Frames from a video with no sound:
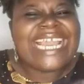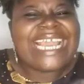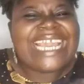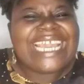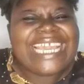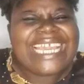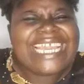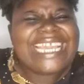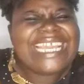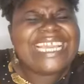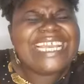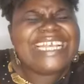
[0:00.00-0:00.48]

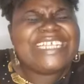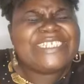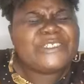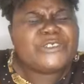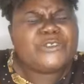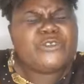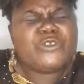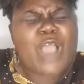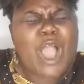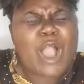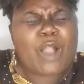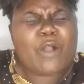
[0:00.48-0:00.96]
He is
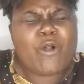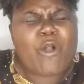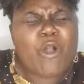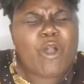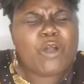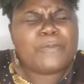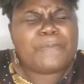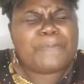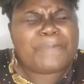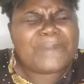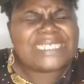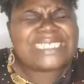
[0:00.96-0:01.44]
your
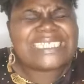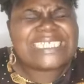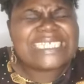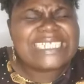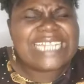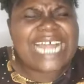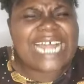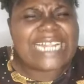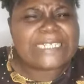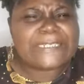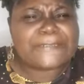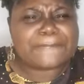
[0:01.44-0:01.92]
God
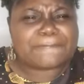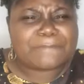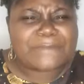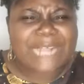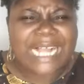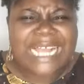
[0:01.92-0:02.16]
personally.